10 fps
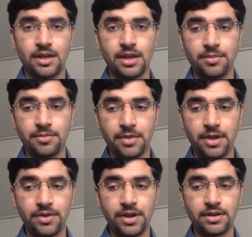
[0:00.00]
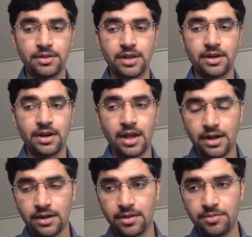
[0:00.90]
I'm aware there are
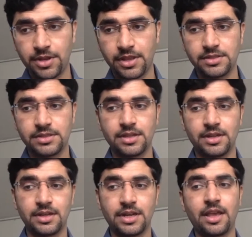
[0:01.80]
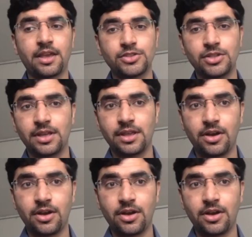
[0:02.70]
companies that are actually